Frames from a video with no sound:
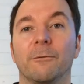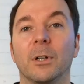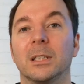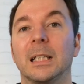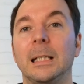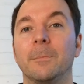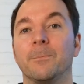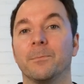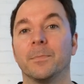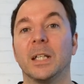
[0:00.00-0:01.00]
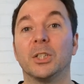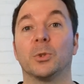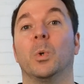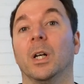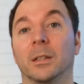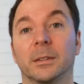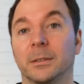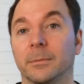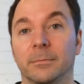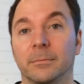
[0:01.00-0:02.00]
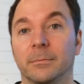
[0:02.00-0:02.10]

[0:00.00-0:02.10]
Firstly, it just works.